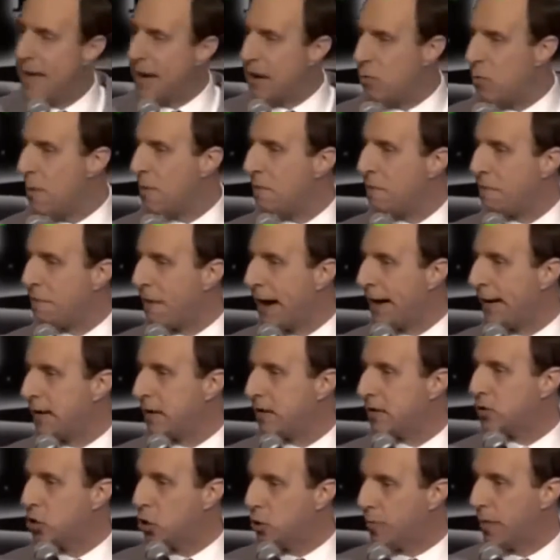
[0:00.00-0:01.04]
Men and women
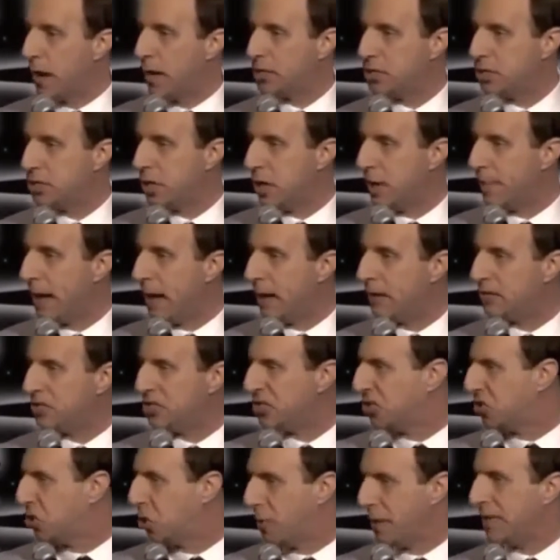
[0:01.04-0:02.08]
fight too much about
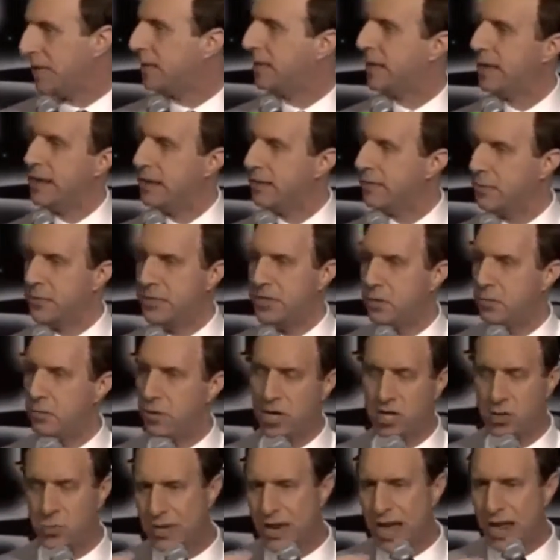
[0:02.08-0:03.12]
just too many things. We do.
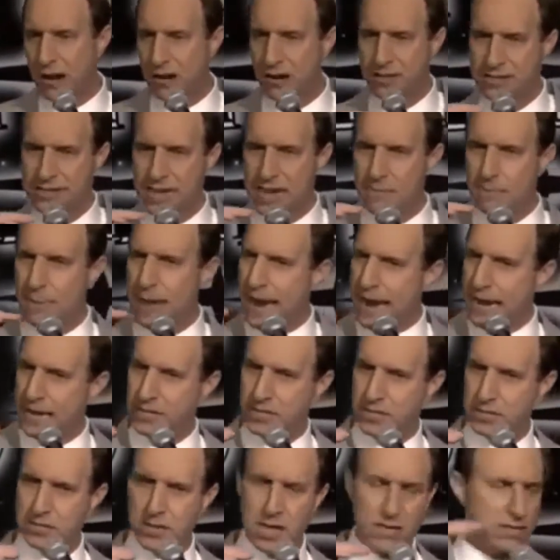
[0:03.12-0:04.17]
Because we're not on the same
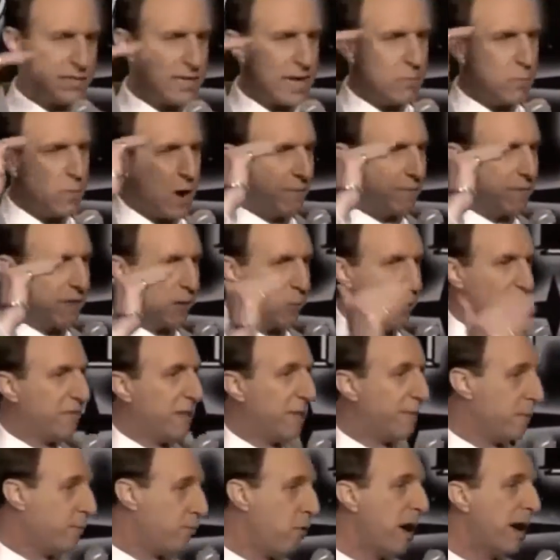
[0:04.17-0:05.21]
page. Not the same wavelength. We
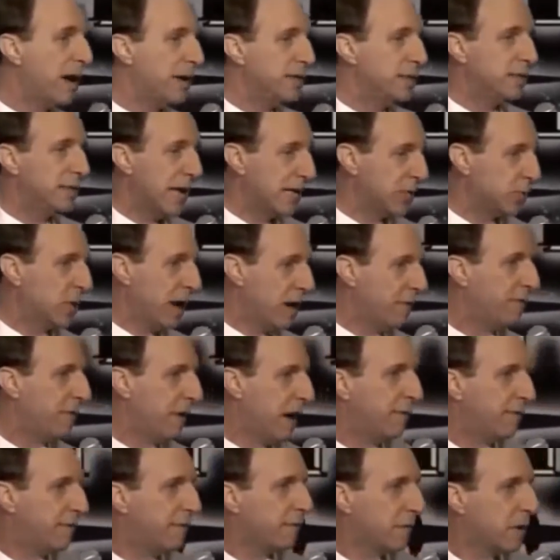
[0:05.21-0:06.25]
have different brains. That's what
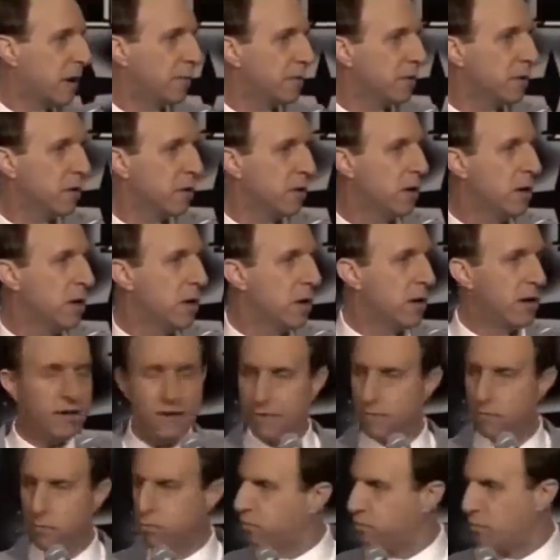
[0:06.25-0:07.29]
I've come to learn.
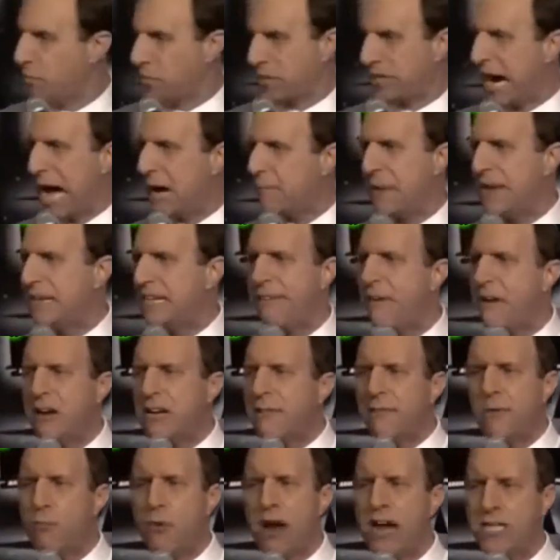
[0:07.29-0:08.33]
God made
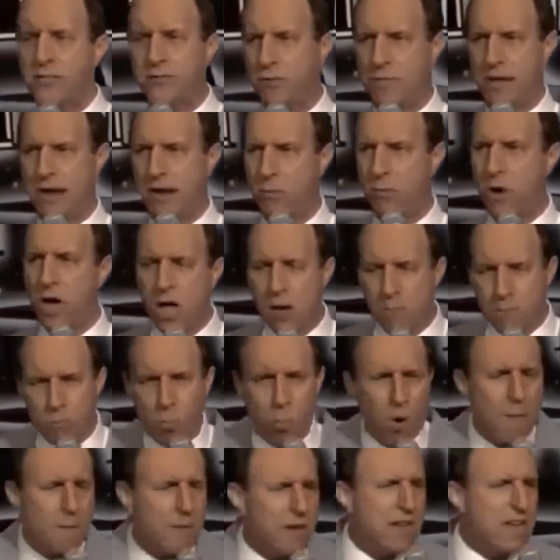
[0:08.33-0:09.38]
very different brains for men and
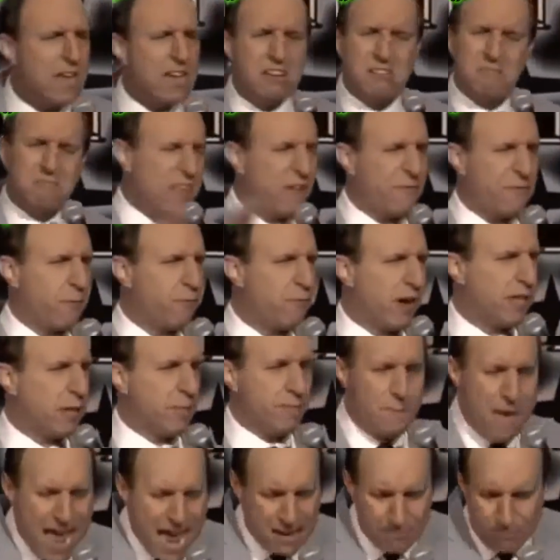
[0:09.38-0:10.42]
women. Women, different brain.
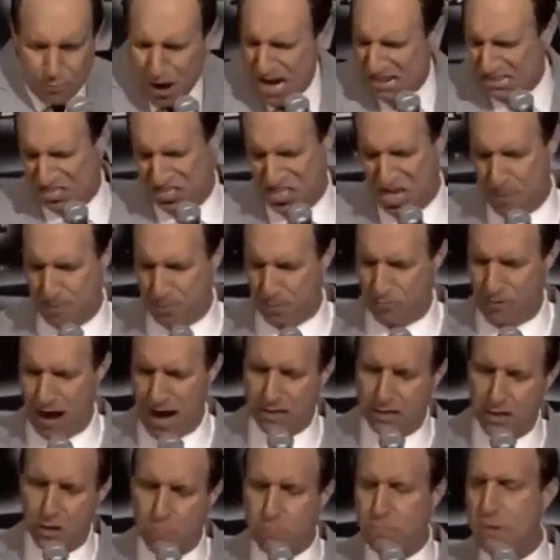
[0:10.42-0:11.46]
The man brain, simple,
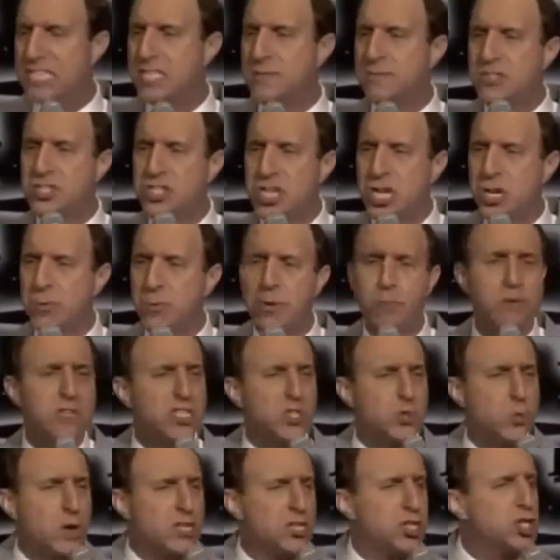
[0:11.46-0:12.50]
right? Little piece of machinery
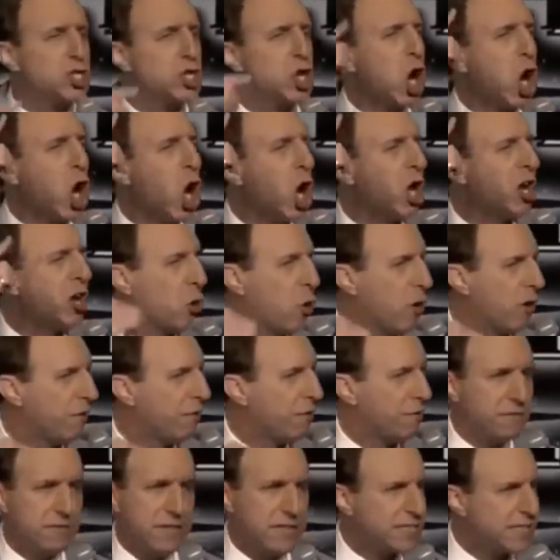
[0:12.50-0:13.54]
with a switch. On and
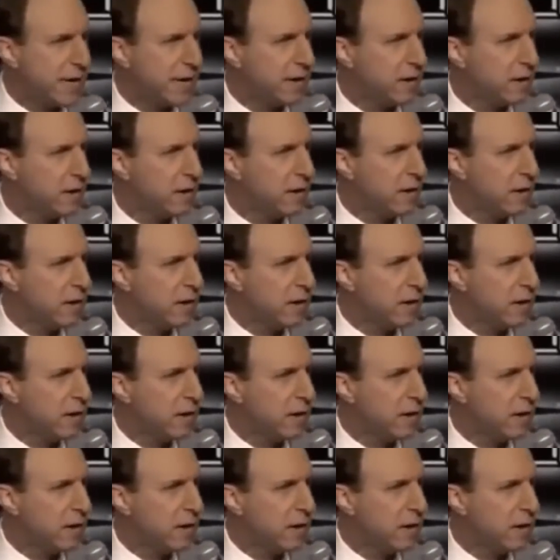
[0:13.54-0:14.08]
off. That's it.